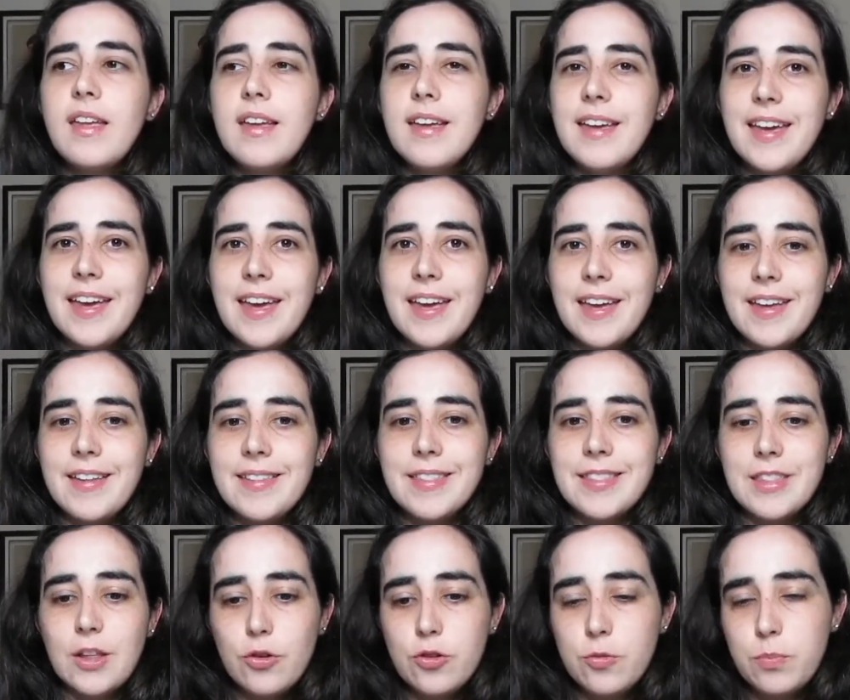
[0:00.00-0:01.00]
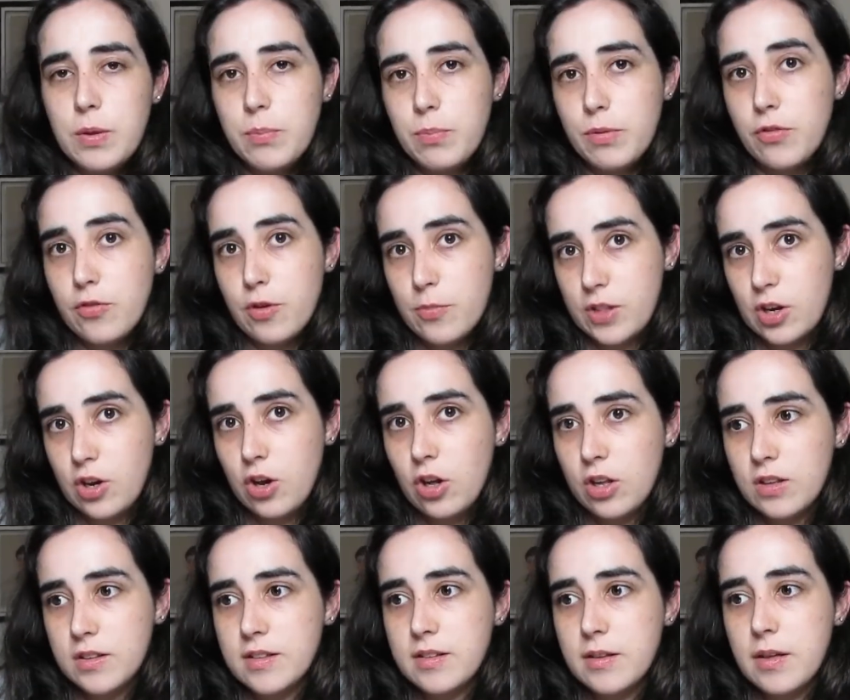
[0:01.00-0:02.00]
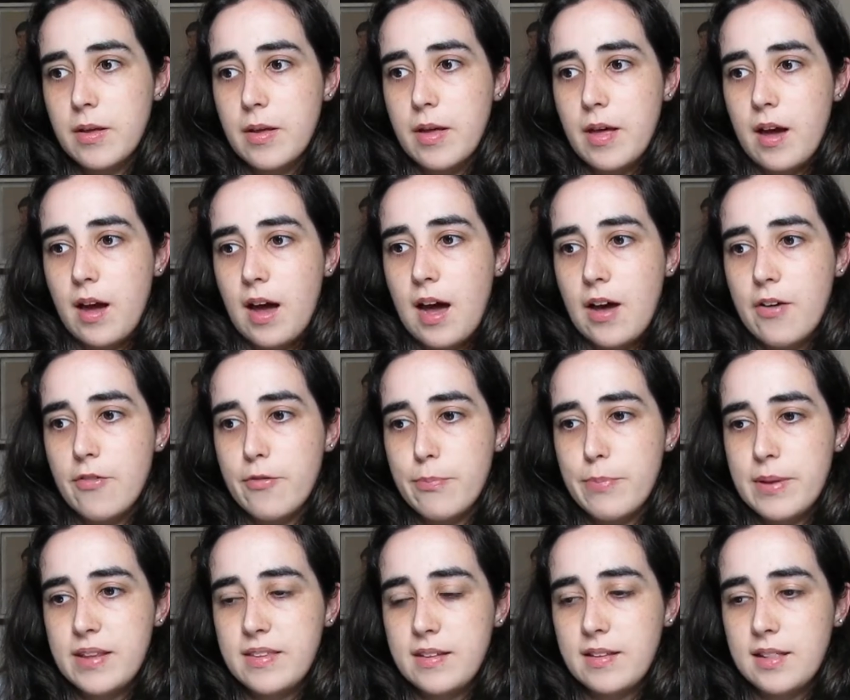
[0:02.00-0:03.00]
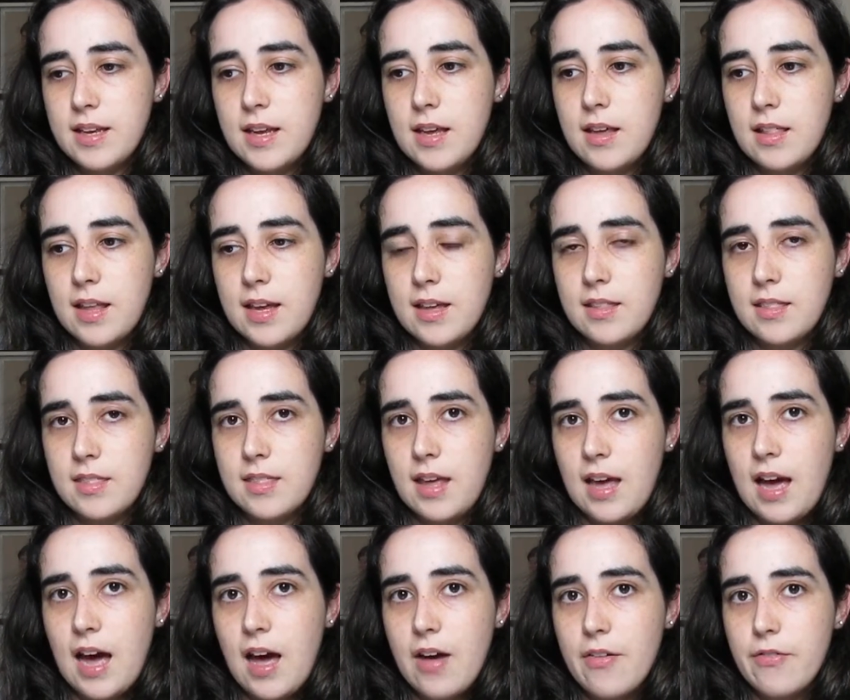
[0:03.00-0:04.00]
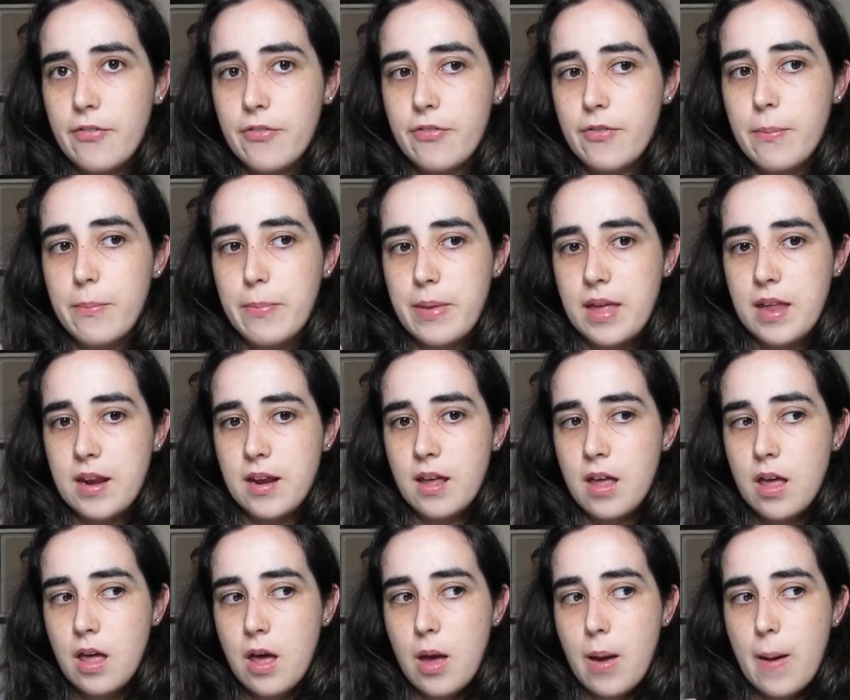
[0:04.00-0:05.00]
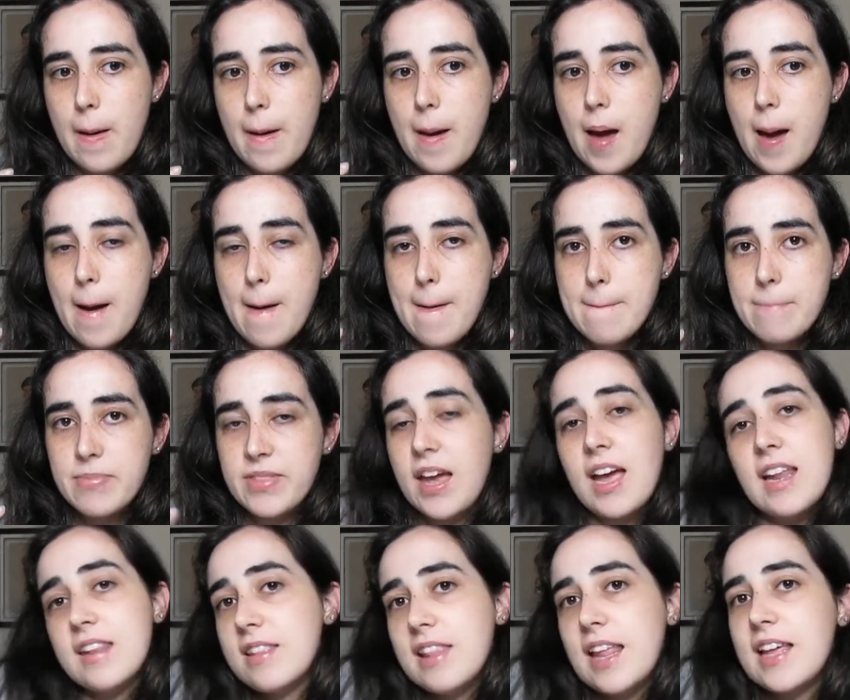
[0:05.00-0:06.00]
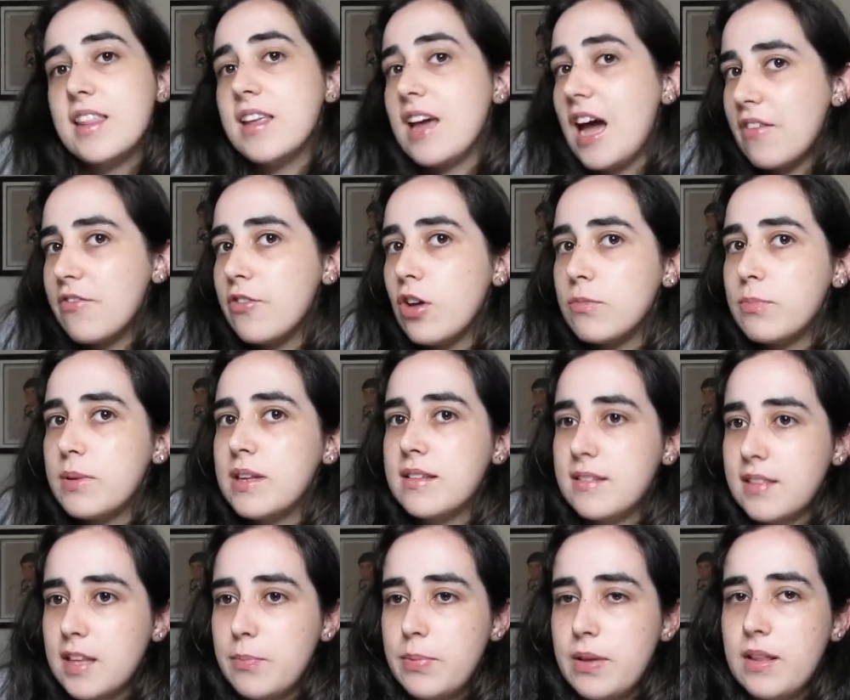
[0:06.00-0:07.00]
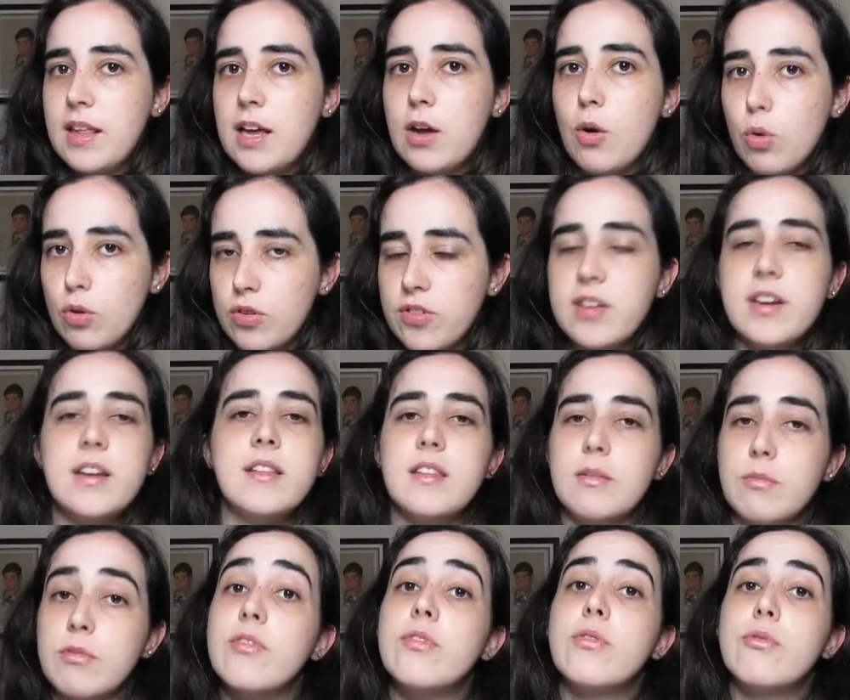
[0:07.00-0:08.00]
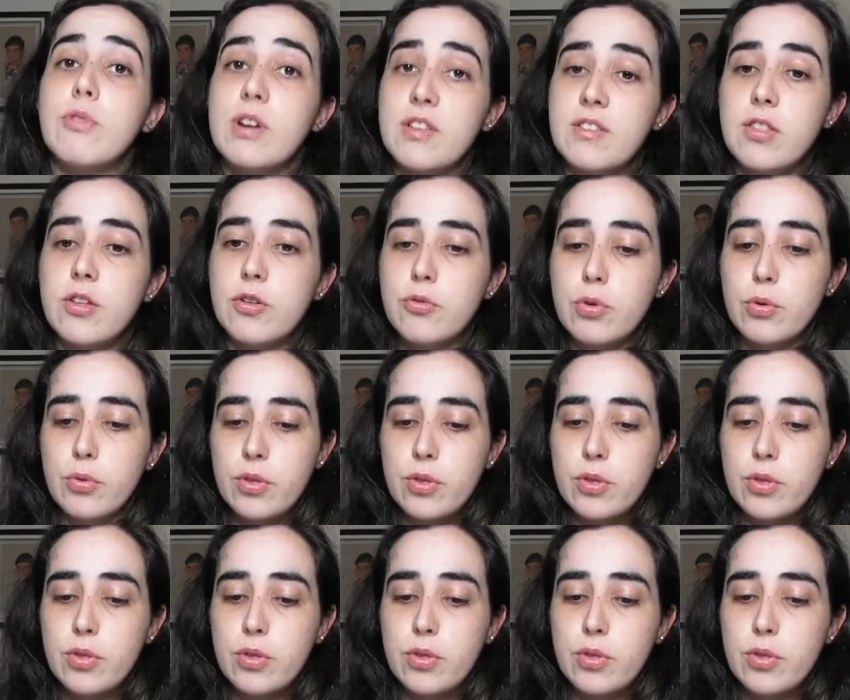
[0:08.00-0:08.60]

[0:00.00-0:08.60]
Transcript: And those people from the cult have basically they have not been sleeping like Holston and some of the rest of the crew.